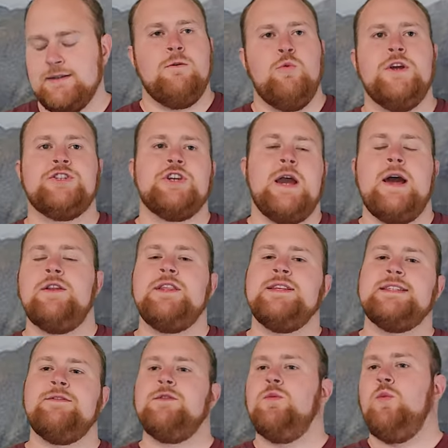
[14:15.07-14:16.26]
Which, how do these
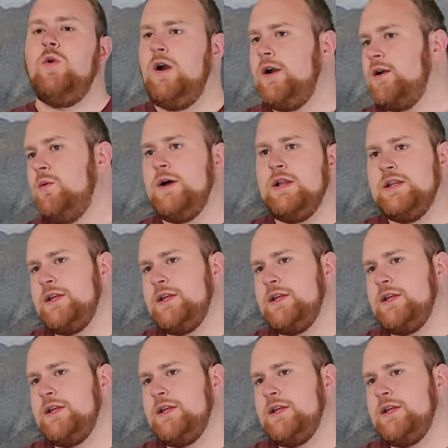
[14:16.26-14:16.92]
even work? Well,